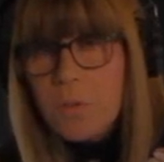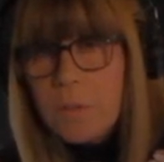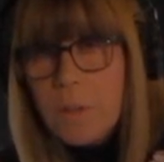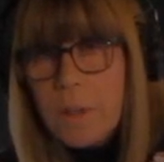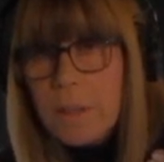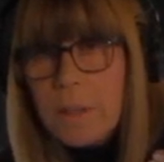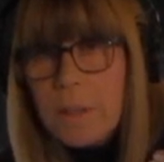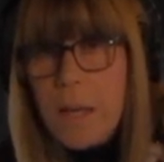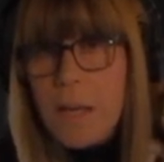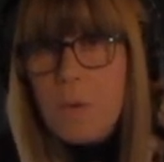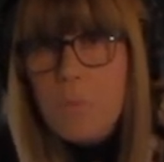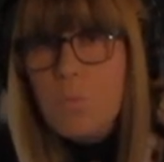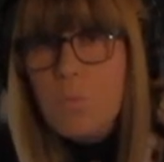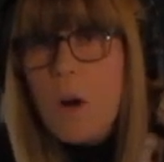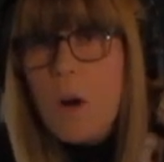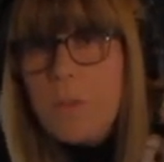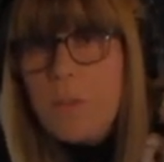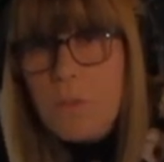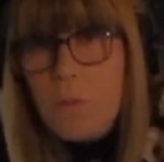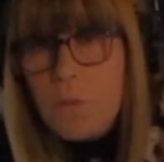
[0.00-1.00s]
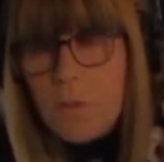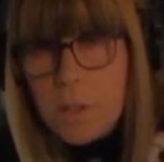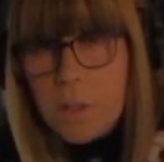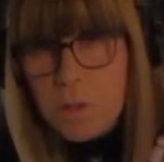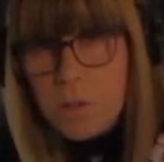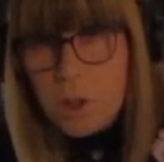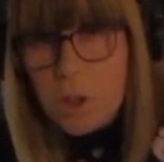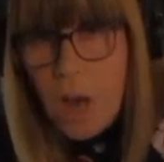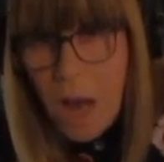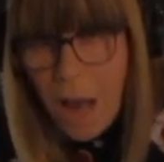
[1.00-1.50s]
it's. He runs
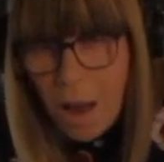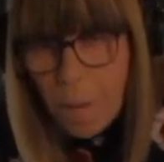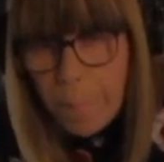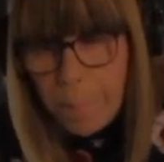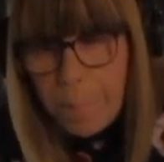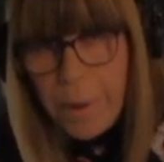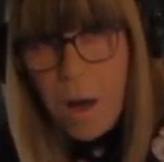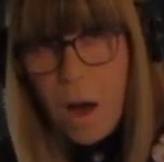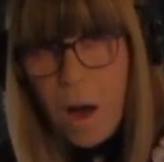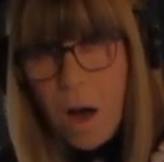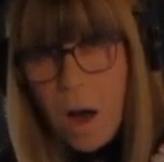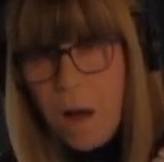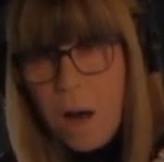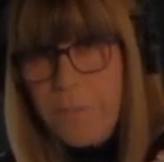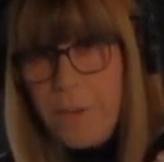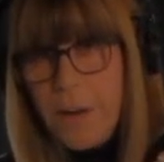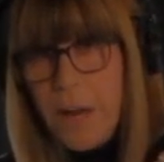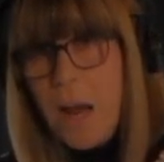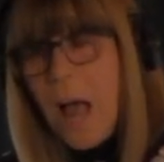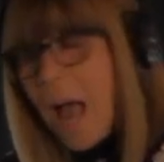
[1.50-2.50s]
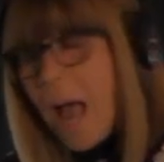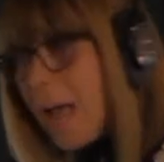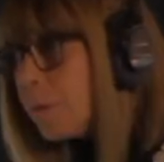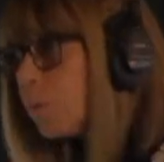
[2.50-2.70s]
this shop of him.